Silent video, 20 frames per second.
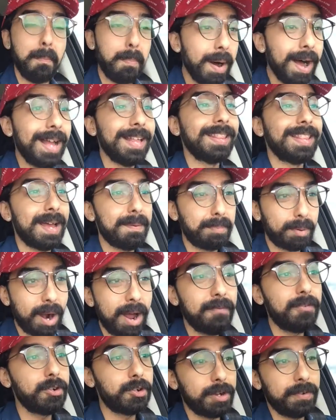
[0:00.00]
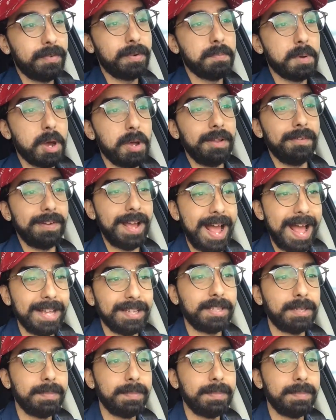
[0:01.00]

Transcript: But that profit driven motive has